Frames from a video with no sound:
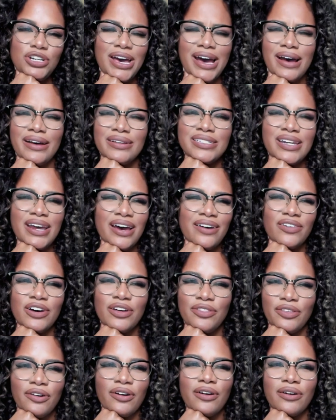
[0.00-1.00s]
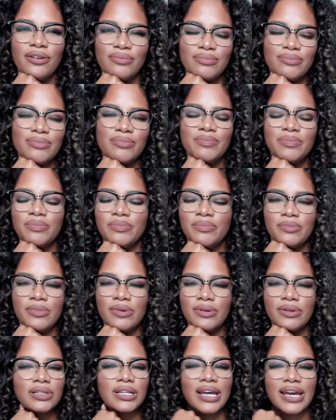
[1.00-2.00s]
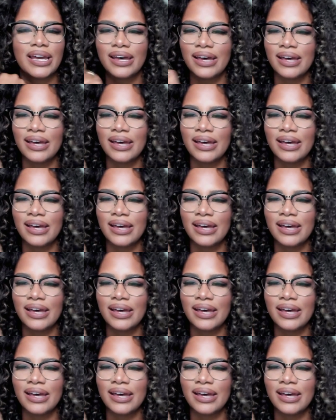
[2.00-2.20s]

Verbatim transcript: has to have other, like,